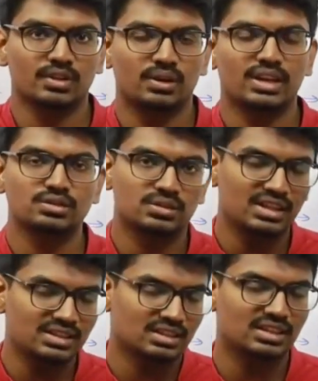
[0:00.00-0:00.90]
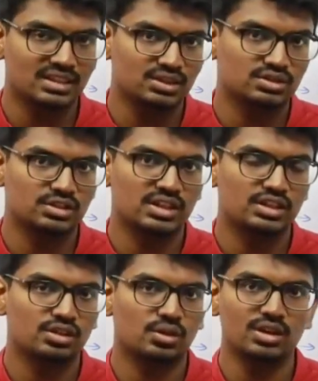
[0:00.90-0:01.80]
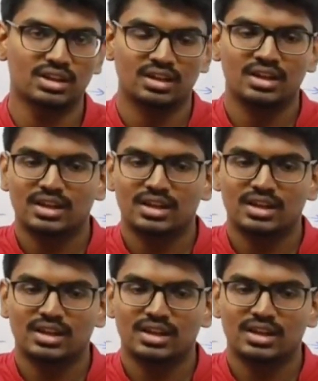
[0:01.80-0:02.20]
okay. So these are the things which you need to note.